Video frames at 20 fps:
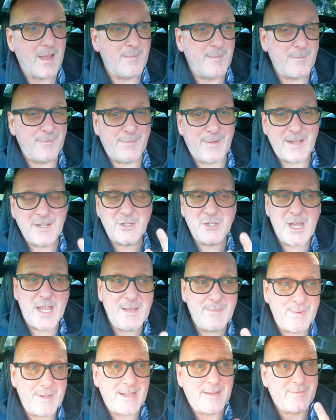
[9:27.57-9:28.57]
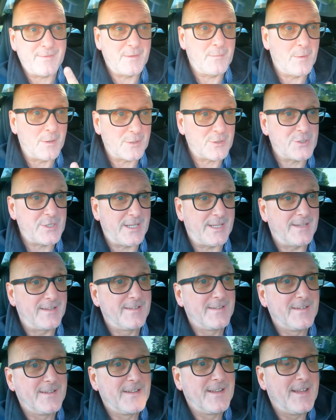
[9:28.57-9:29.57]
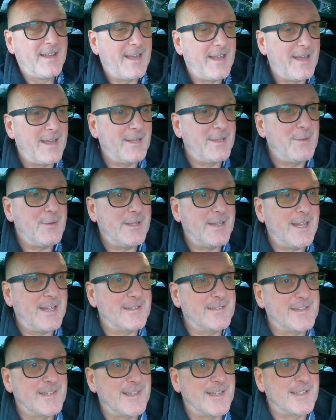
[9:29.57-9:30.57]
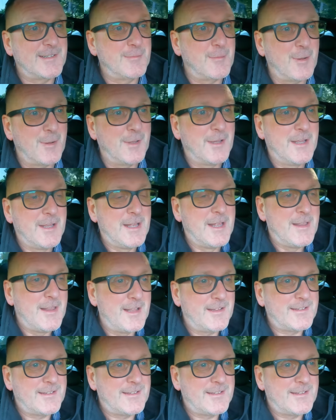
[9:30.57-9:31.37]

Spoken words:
In fact, JB, if you're watching, you can answer this one.